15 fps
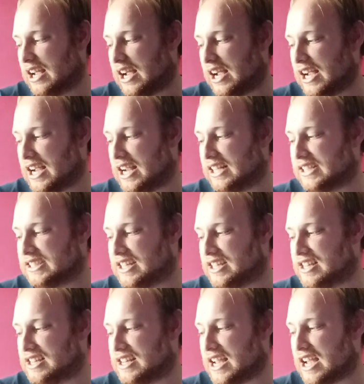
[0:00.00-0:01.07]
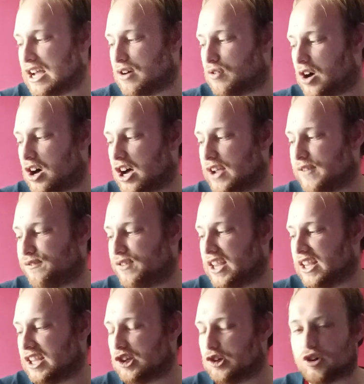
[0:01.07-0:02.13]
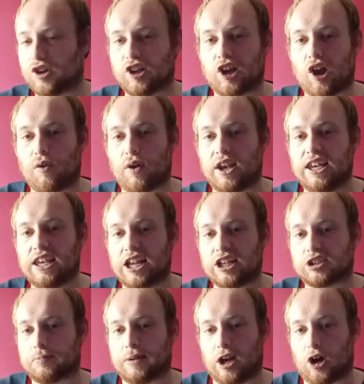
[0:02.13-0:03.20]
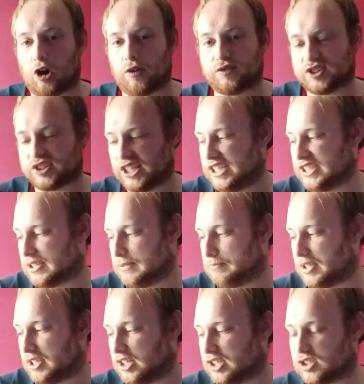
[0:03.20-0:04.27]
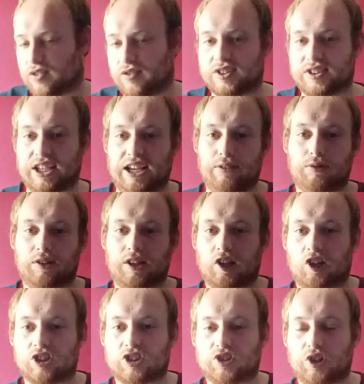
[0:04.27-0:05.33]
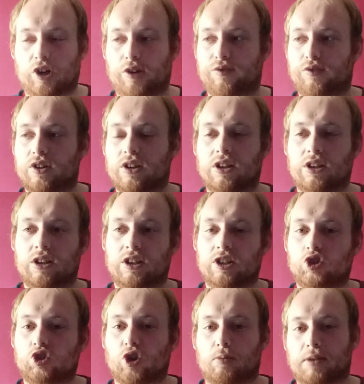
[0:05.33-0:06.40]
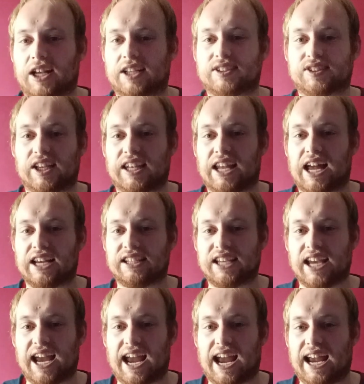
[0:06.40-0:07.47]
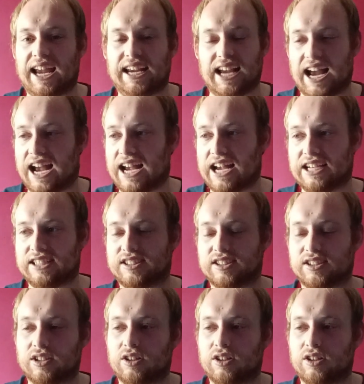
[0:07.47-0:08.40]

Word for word: And now I think you're going to go a little bit off season because obviously with the loss of Dominic Solanke and